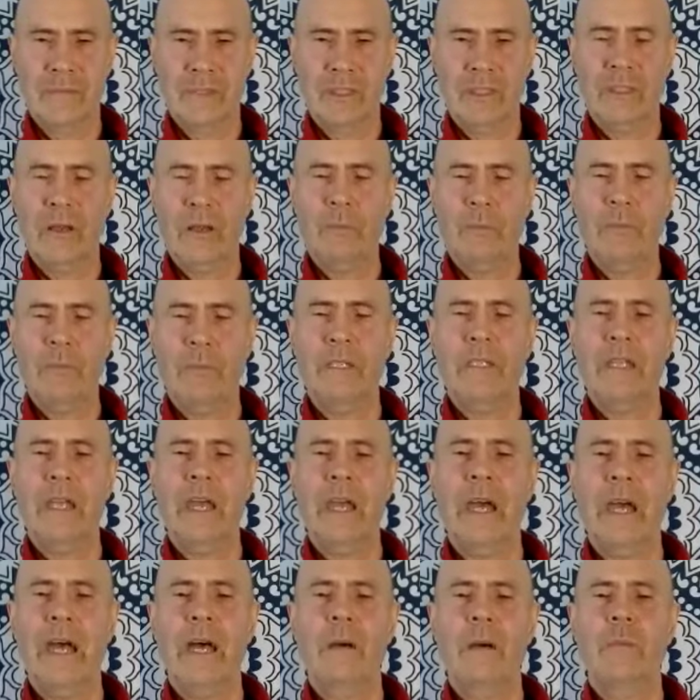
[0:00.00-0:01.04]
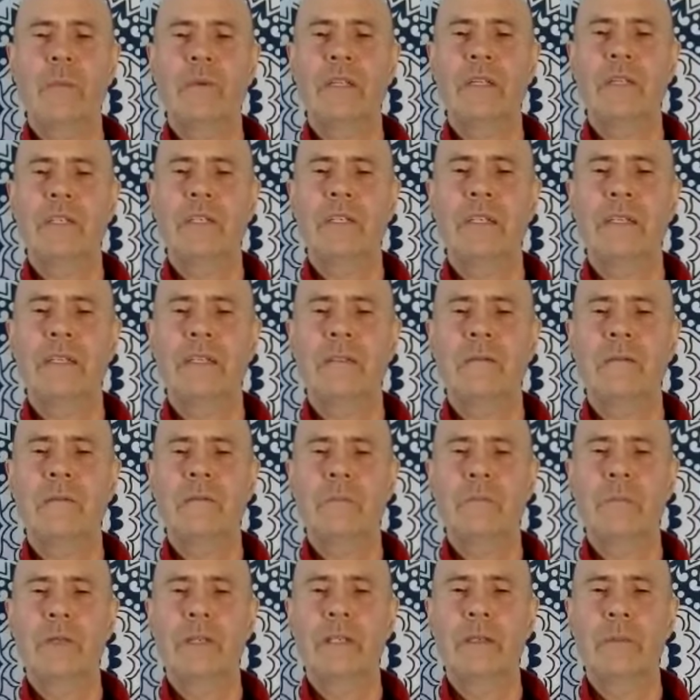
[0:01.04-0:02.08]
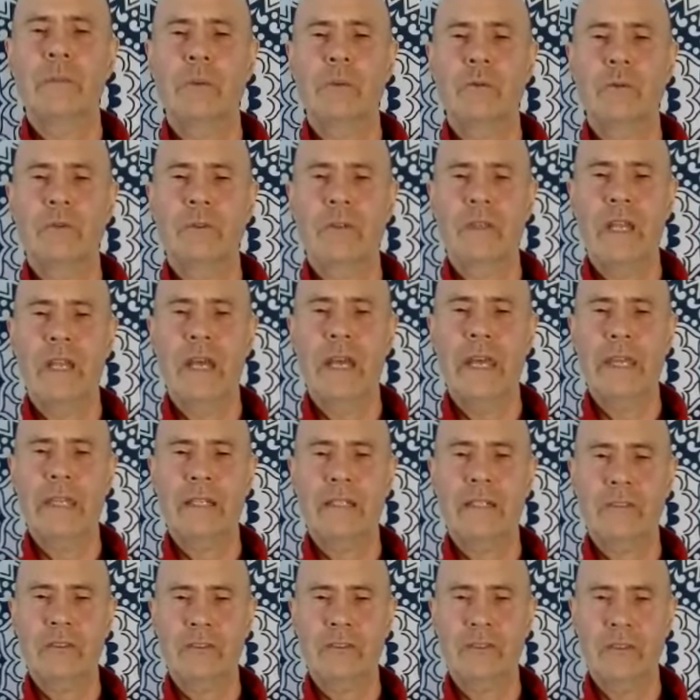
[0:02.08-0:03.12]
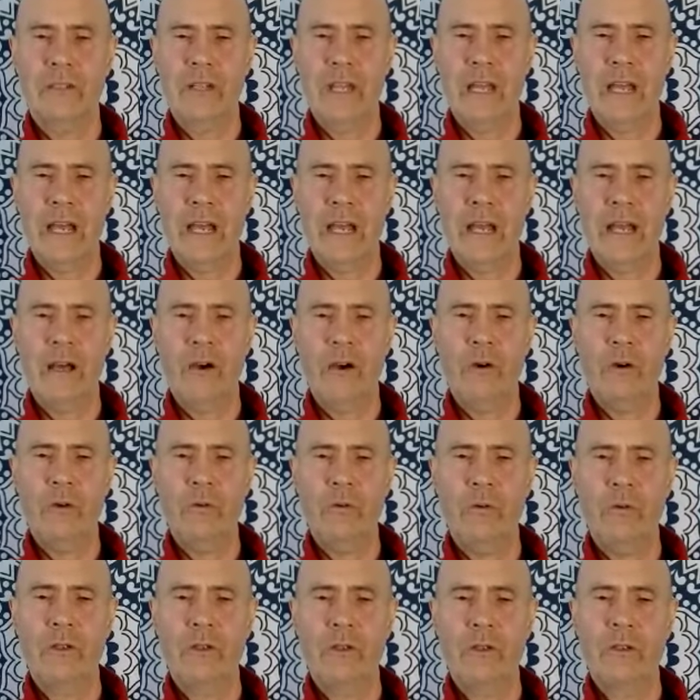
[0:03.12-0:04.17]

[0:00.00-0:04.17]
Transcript: Something happening in people's necks, allow